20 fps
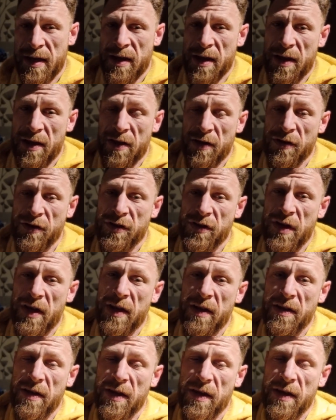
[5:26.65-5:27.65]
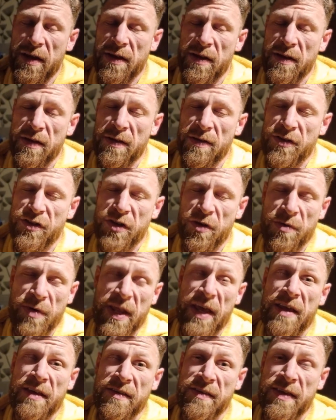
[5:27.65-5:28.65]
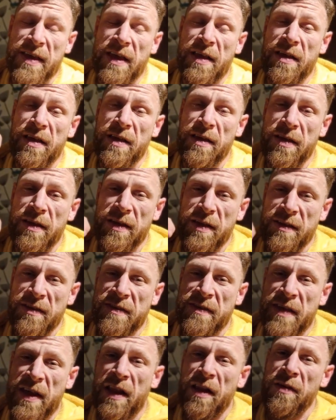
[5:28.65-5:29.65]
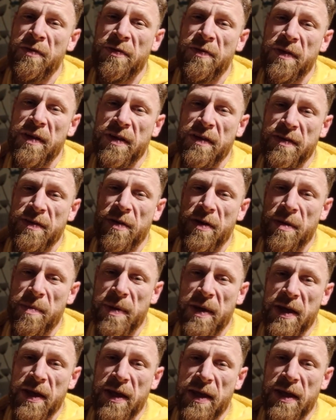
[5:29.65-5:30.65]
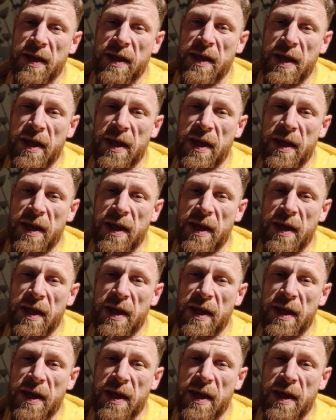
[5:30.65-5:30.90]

uh, and the show day uh, itself is going to be